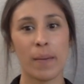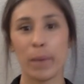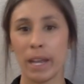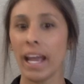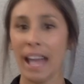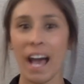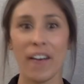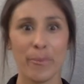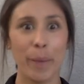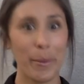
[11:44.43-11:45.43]
but I
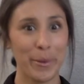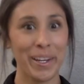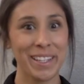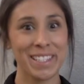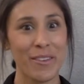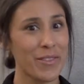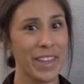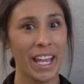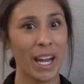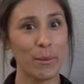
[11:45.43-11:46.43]
have memories of
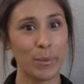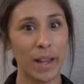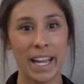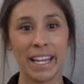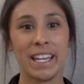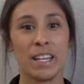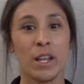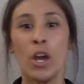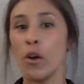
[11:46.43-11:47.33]
the airplane and